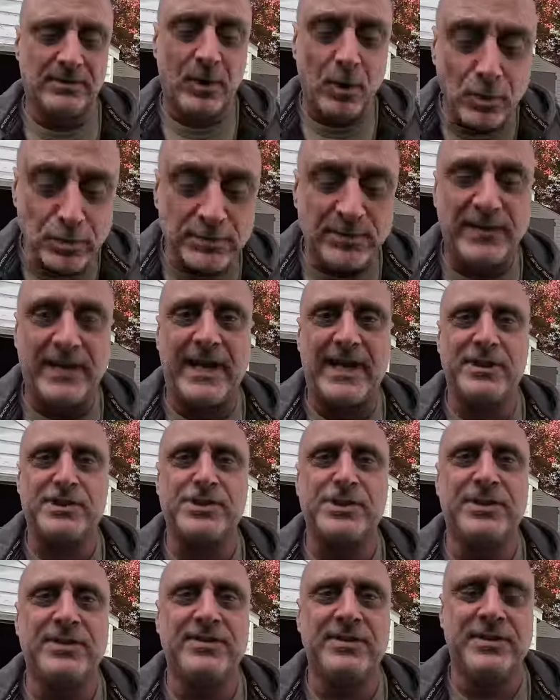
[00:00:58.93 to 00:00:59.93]

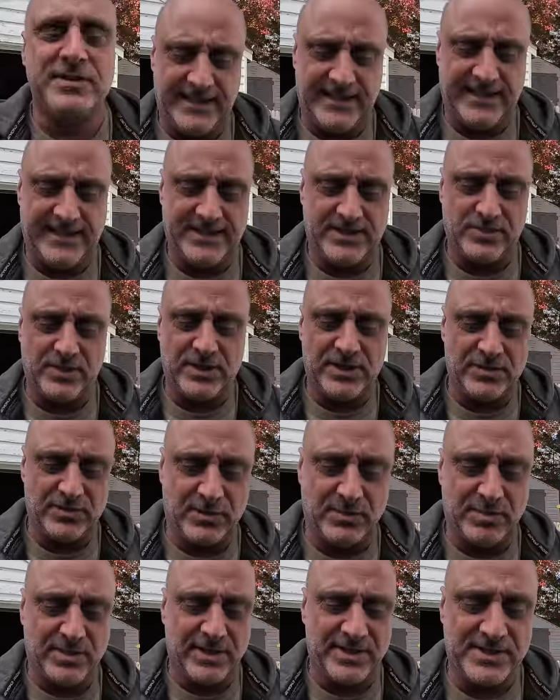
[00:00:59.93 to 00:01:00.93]
old-fashioned and you need to
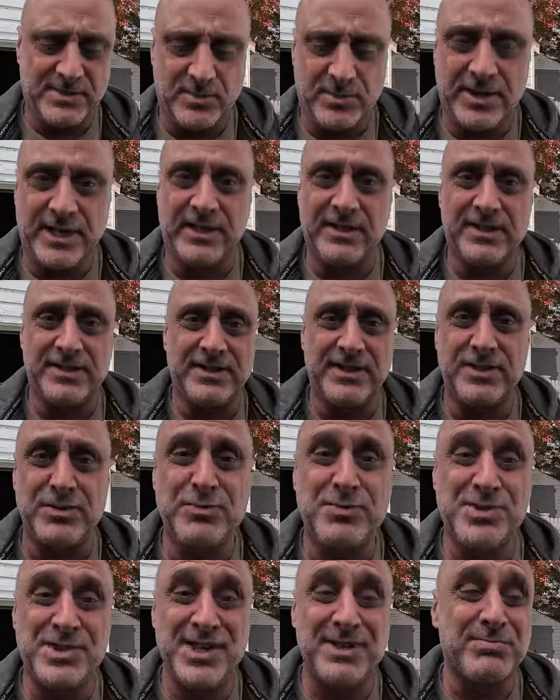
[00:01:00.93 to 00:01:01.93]
replace it with LED.
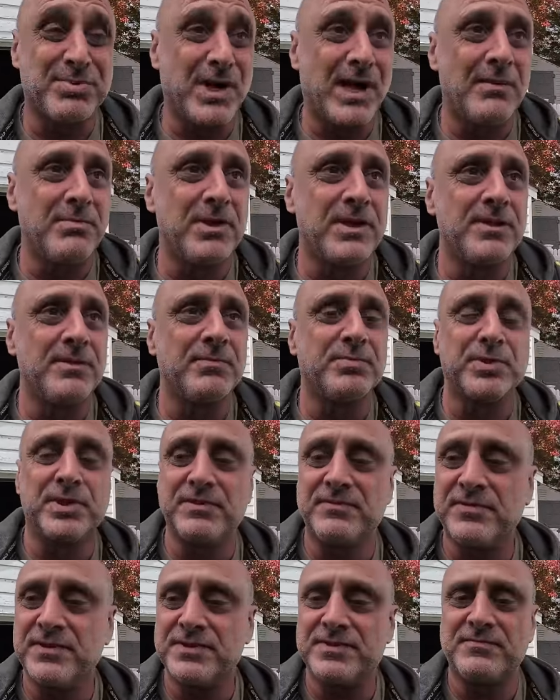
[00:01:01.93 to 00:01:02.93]
You've seen probably in the
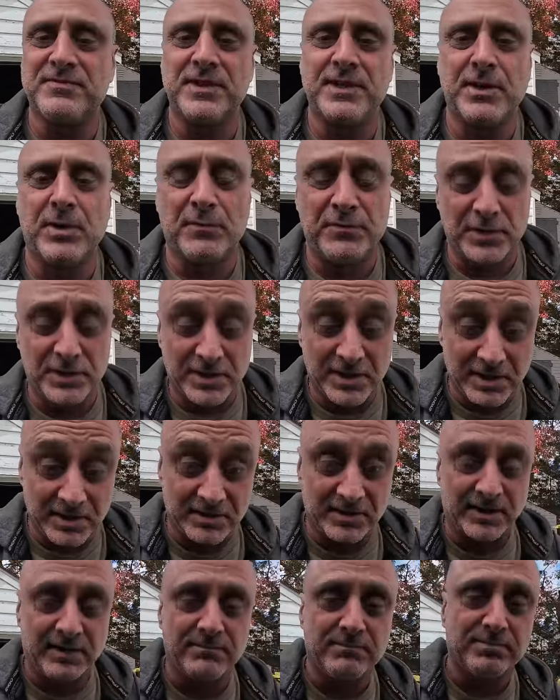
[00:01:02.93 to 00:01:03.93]
previous video. If you didn't,
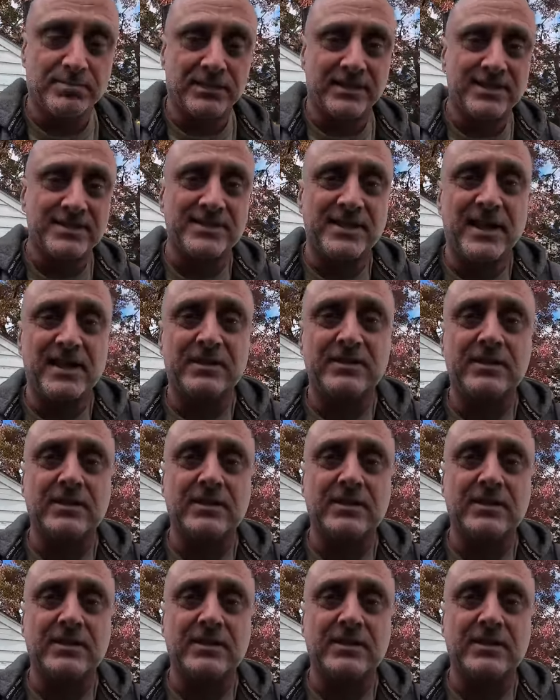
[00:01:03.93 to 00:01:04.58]
then please take a